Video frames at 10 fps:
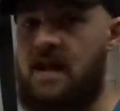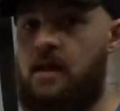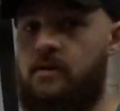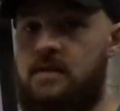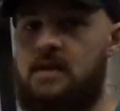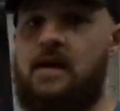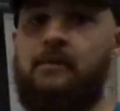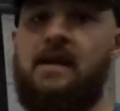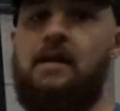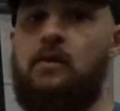calories that
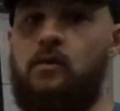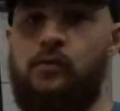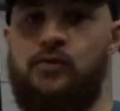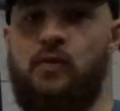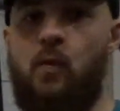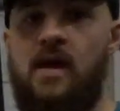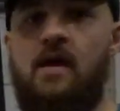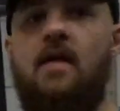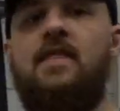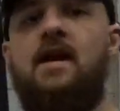I'm gaining or losing weight,